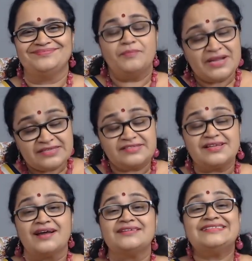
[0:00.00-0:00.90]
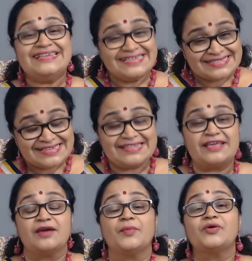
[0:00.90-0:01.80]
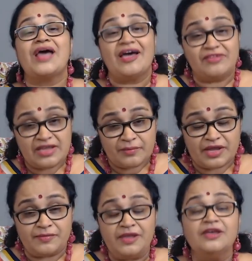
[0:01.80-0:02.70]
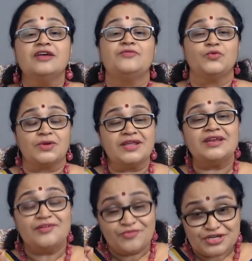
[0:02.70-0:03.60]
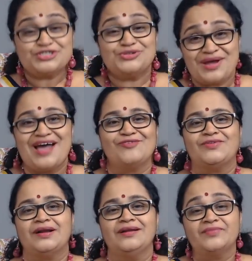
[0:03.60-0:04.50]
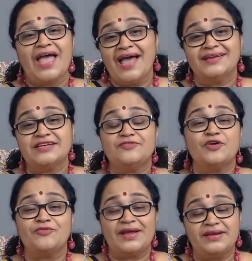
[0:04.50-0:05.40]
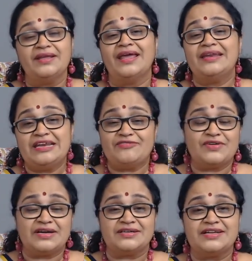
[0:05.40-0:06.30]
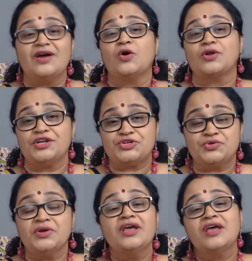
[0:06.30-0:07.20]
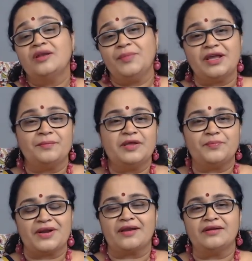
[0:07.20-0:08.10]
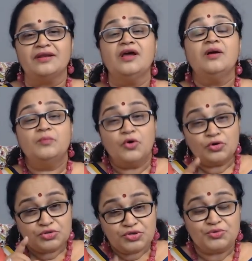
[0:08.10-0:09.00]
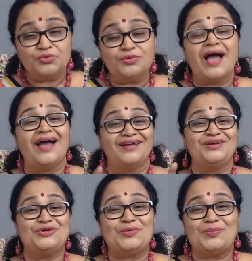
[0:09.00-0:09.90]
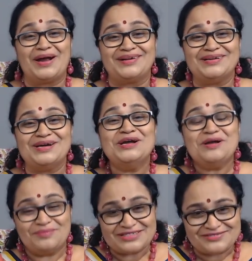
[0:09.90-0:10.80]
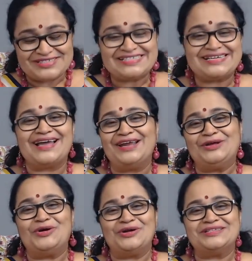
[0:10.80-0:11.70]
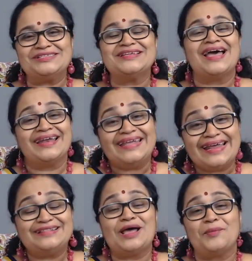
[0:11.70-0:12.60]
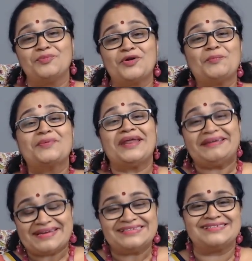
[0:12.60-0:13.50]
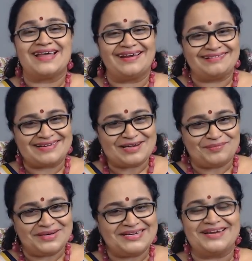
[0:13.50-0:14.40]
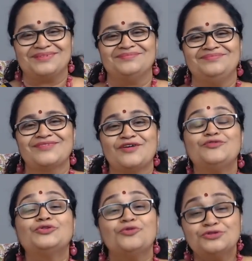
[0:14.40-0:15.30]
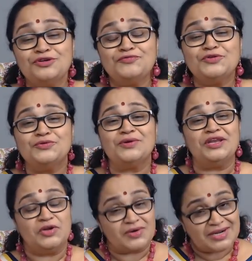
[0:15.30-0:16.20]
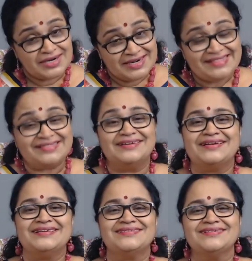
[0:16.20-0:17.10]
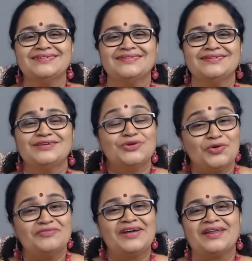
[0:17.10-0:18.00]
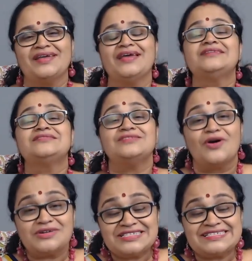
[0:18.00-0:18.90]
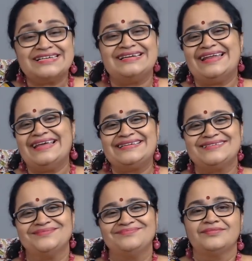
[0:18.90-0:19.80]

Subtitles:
Please start seriously thinking about having a baby if you really wish to have one. And if you're finding any difficulty or issue in becoming pregnant, both you and your partner must visit a gynecologist and get the appropriate tests and treatment done. For those of you in your early 30s, don't worry, it's not still late.